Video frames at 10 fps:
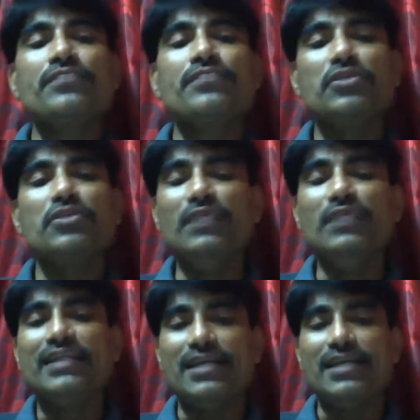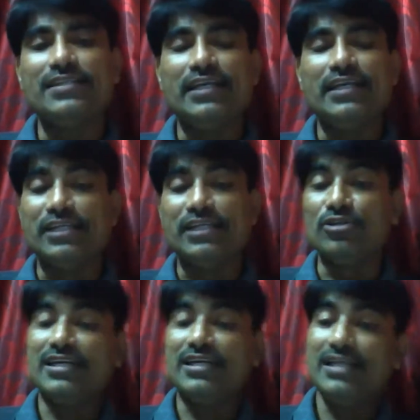You will realize that it is not
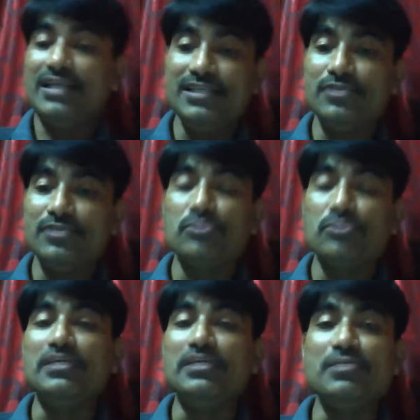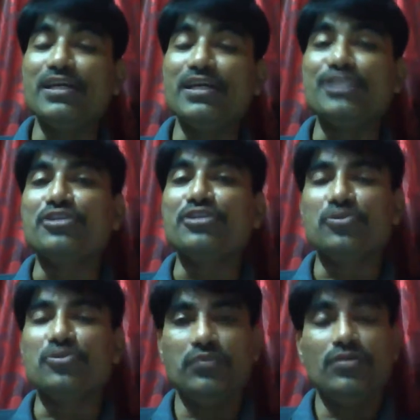that easy. So please pay attention to
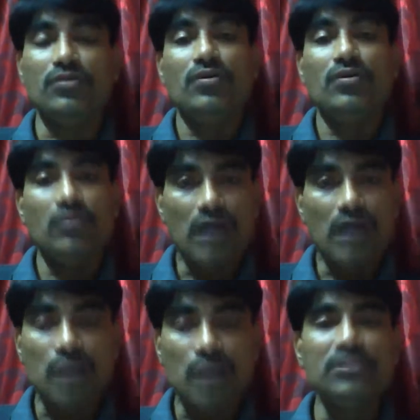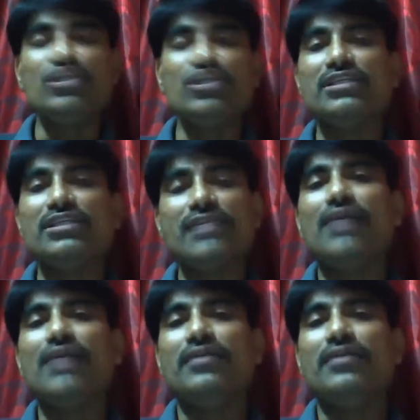how the changes are
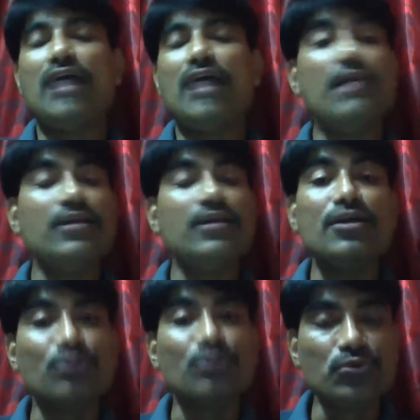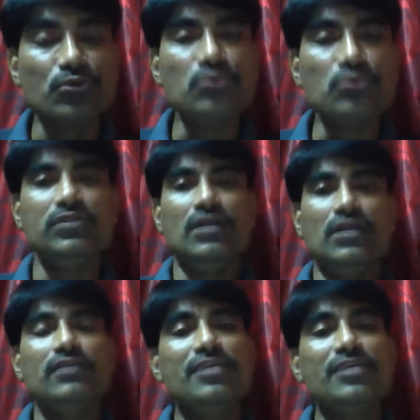there. And there are no rules.
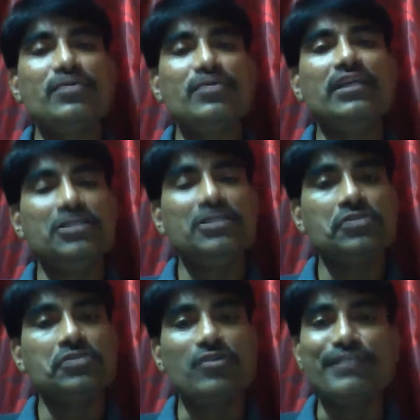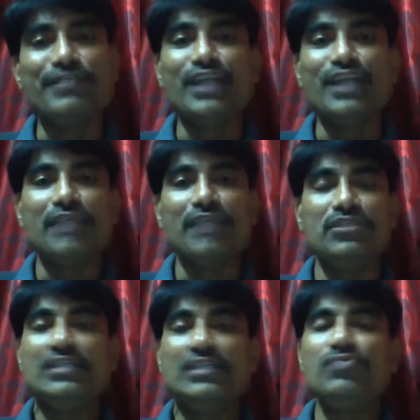That's why English is called funny language. It
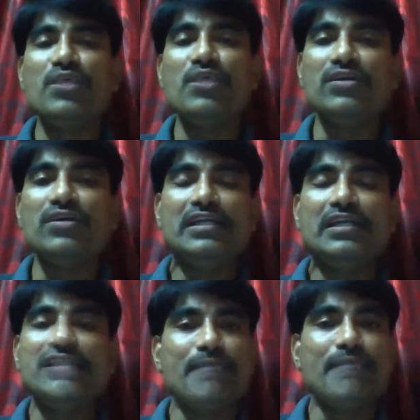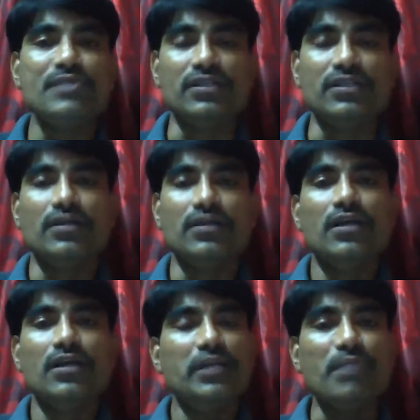is weird. It is absurd.
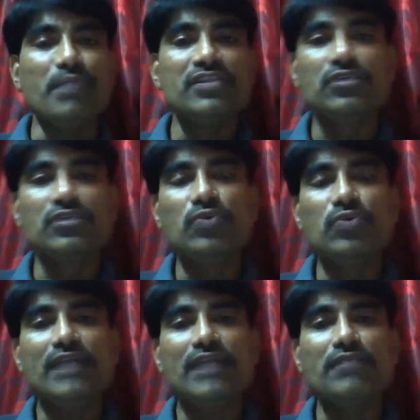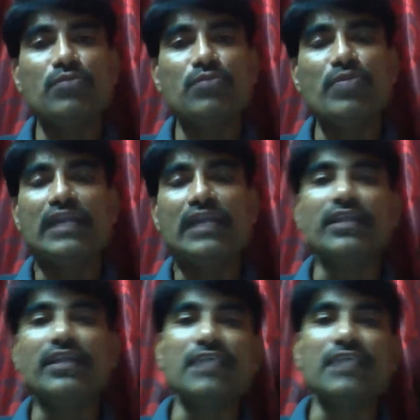It makes the rule at one moment and the
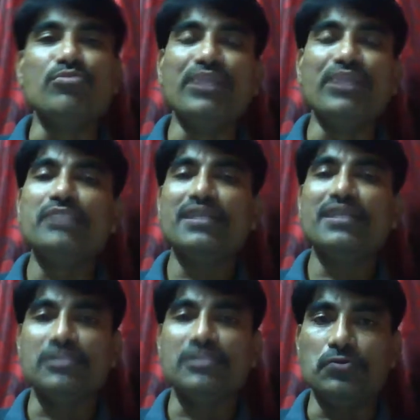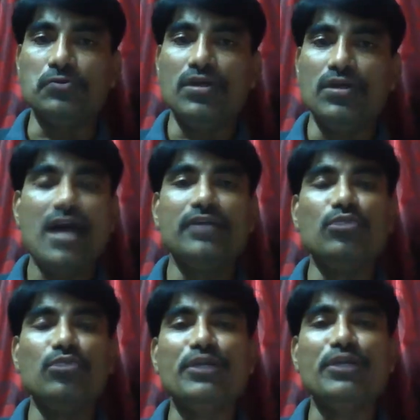next moment it breaks the rule. And
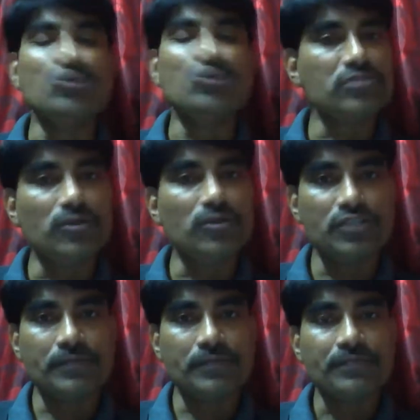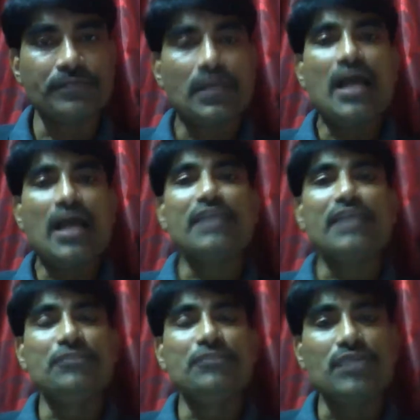nobody knows the logic. And if
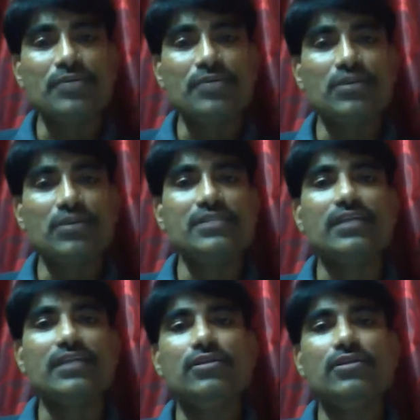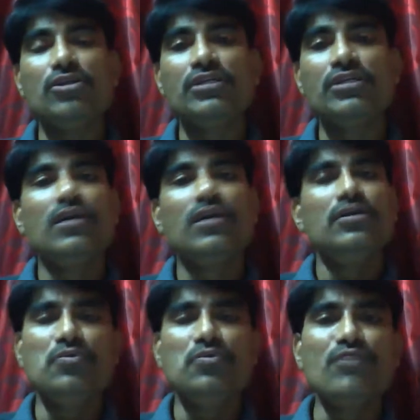you try to understand the logic,
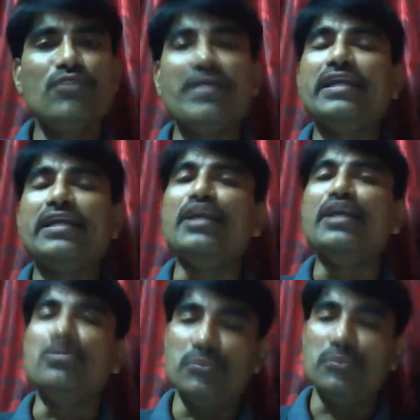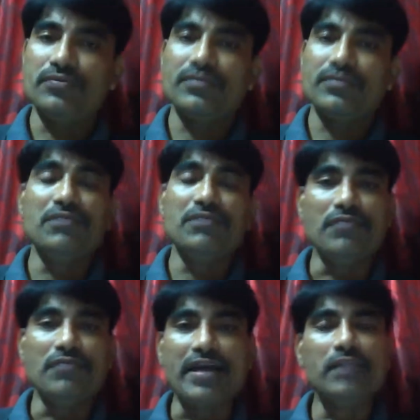you won't find it in any book. If you
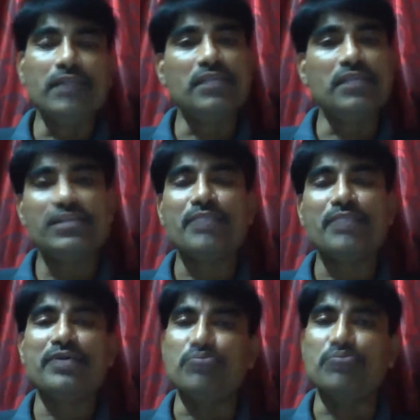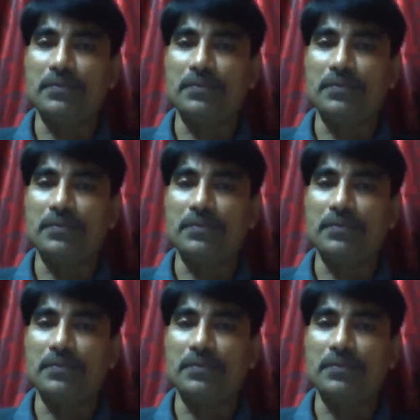find it, please get back to me.